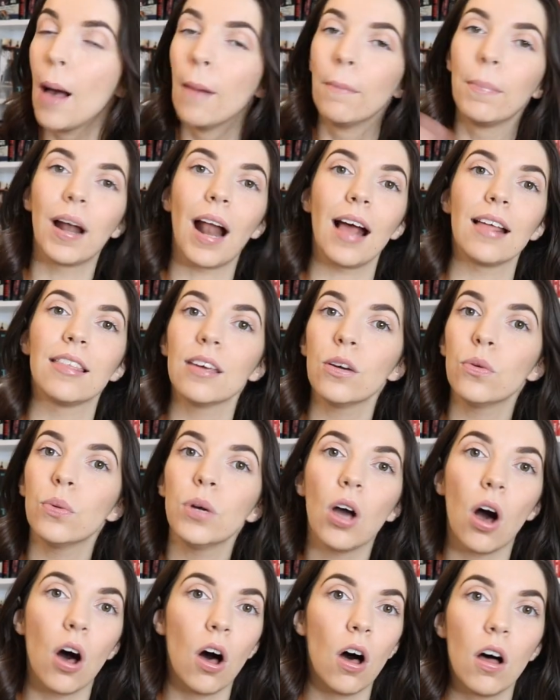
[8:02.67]
but I think
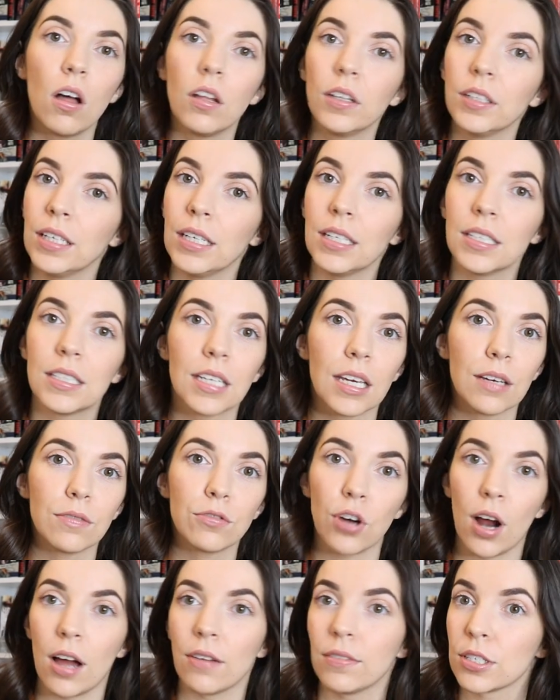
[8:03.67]
we all need to give
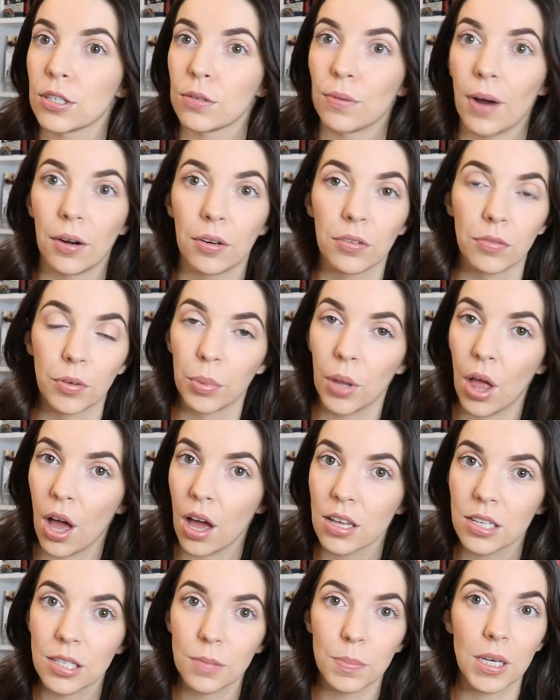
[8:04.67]
Travis a round of
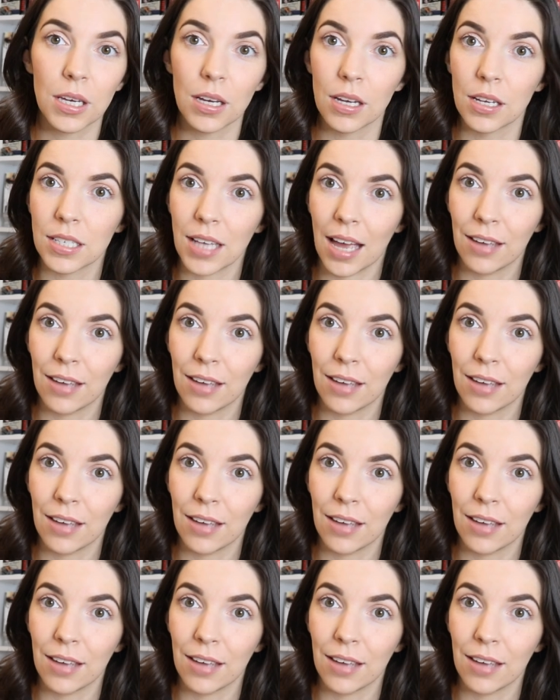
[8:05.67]
applause because